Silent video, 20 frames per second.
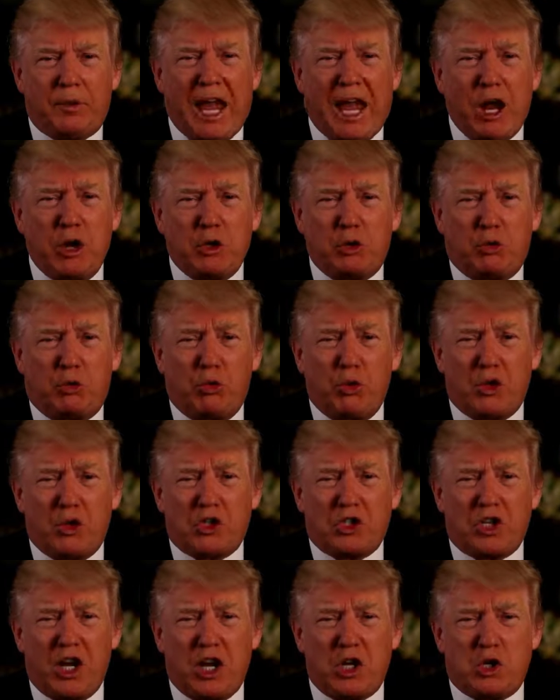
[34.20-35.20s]
Down through
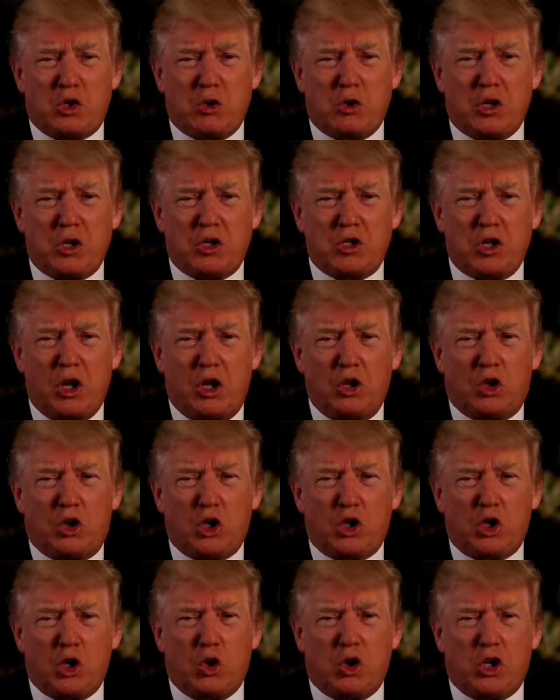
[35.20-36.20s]
the centuries,
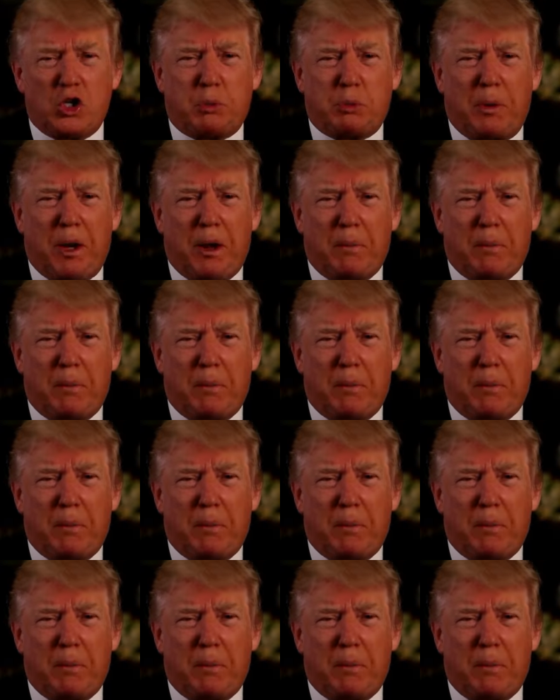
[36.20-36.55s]
the Jewish